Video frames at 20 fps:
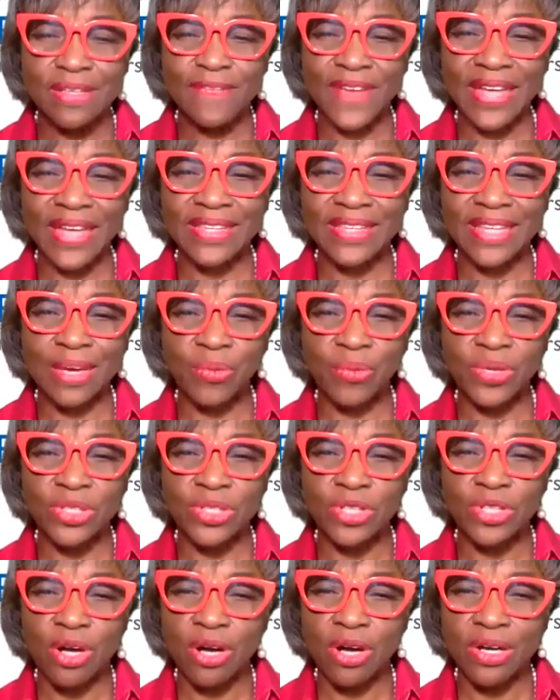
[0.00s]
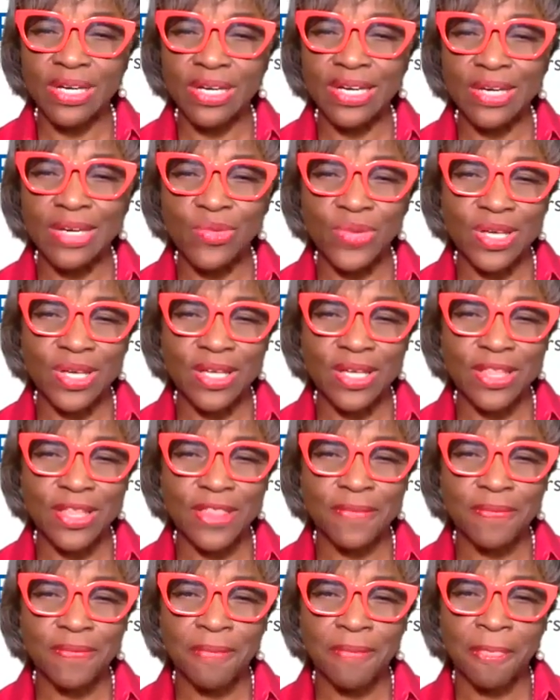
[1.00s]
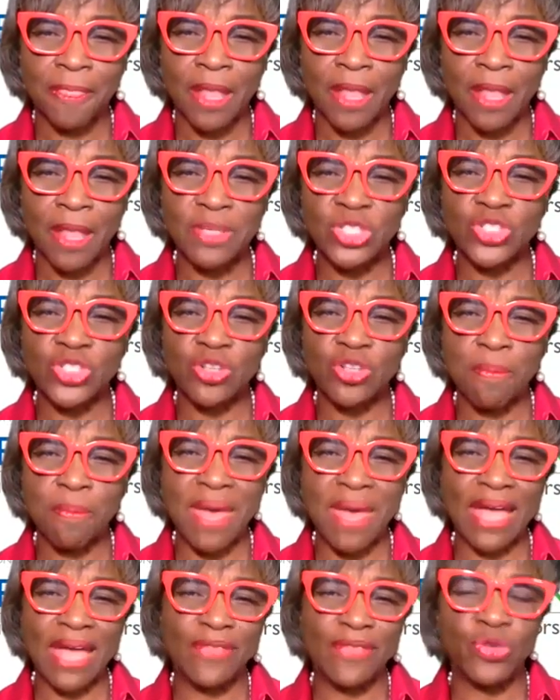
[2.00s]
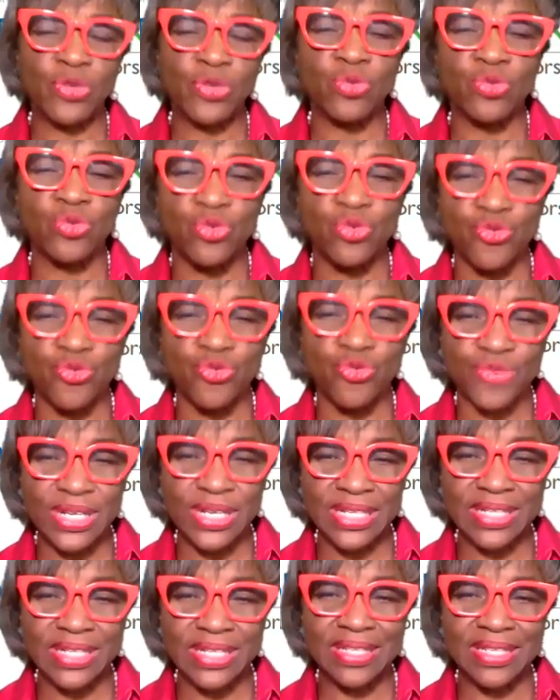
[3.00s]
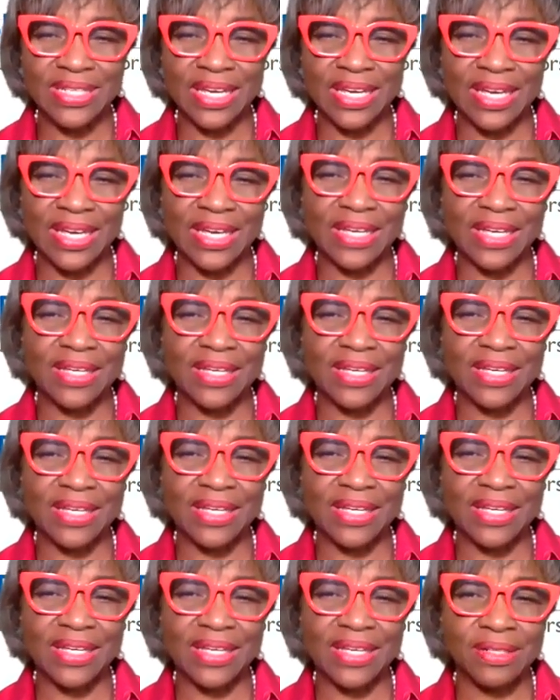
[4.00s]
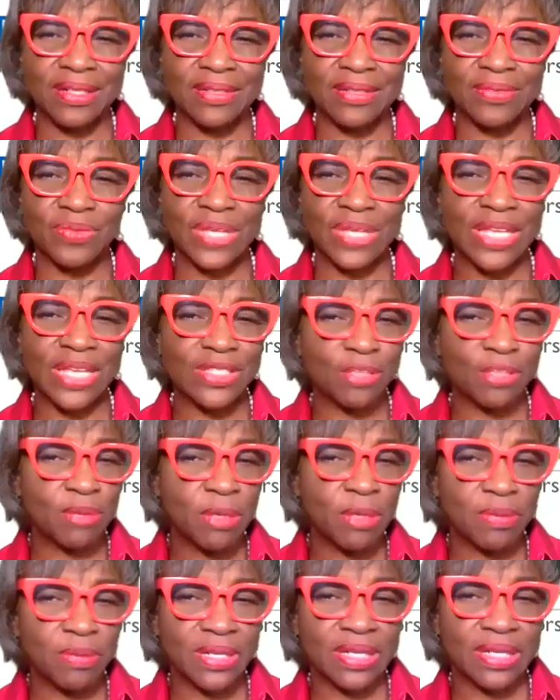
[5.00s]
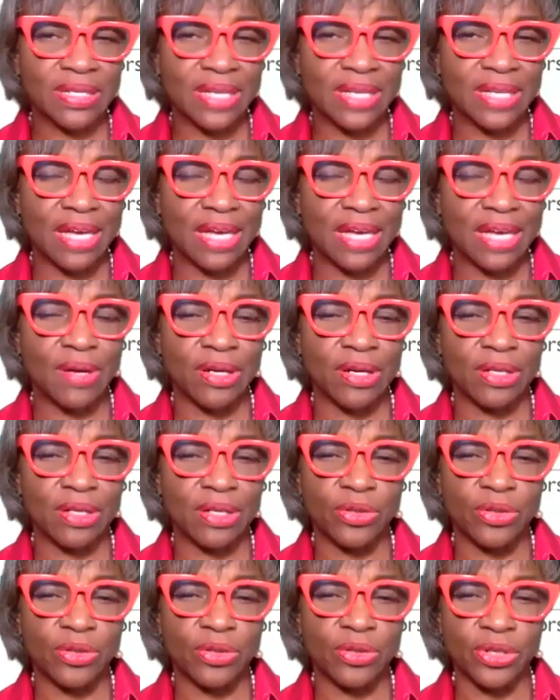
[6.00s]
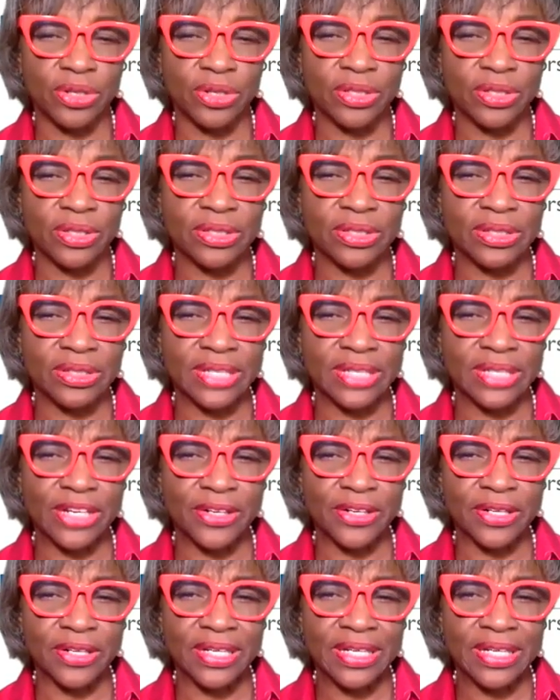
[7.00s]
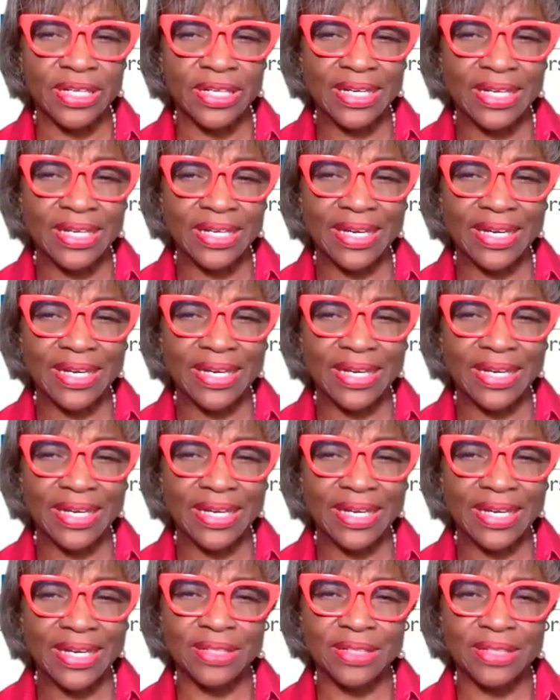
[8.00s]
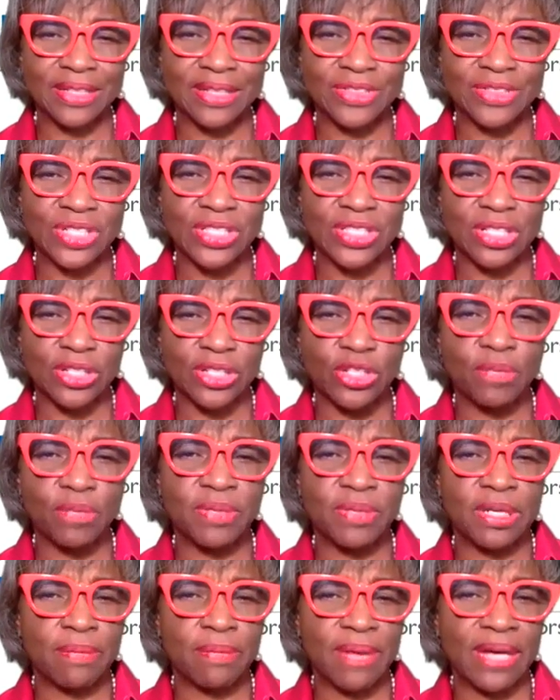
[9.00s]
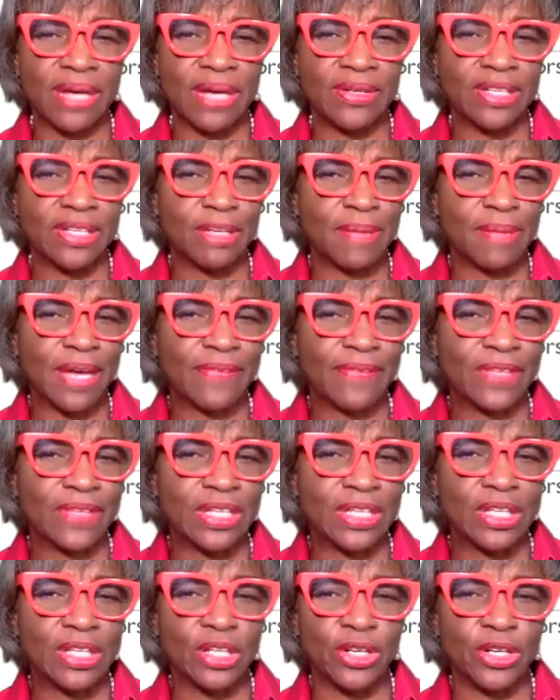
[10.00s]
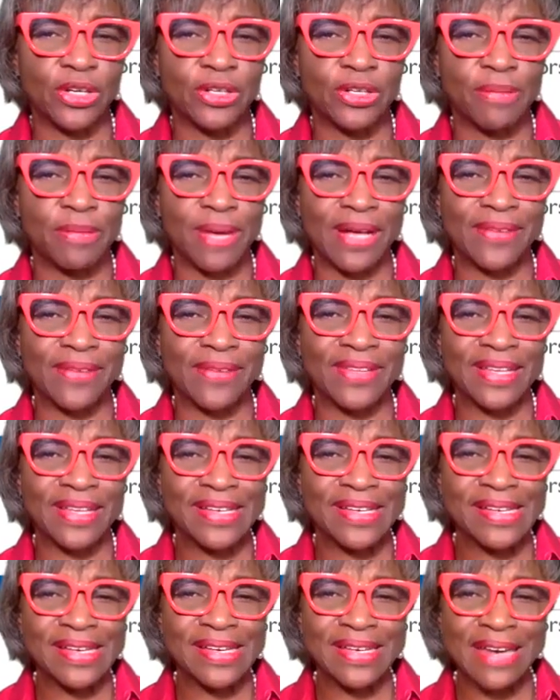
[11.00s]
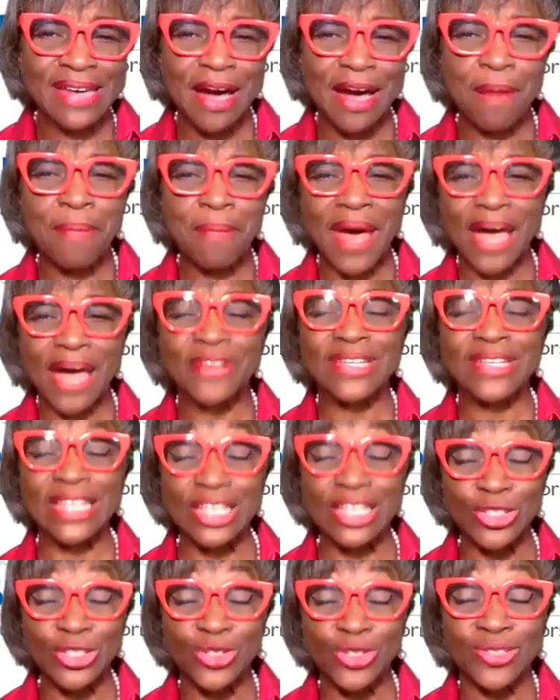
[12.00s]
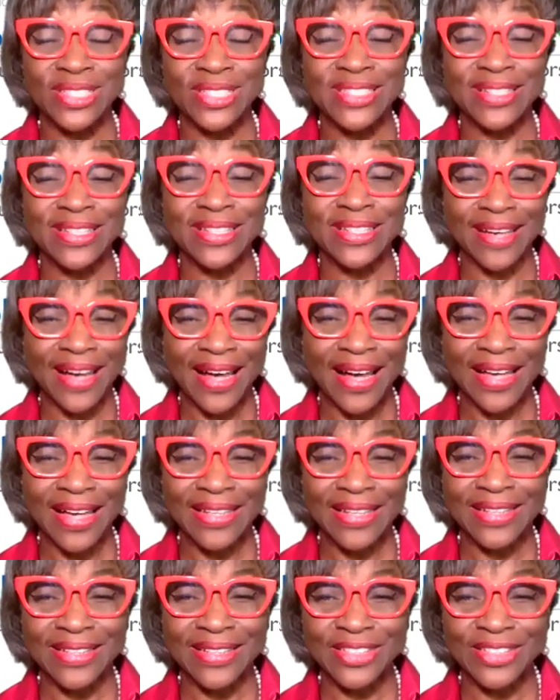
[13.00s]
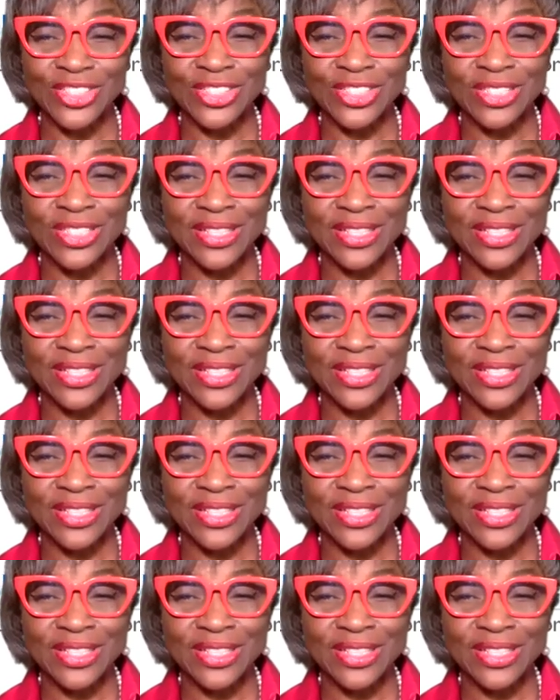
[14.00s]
that we're talking with Mr. Matthew Green, and we had some people that came on a little later, and just a little bit about him after he learned about compound interest in college,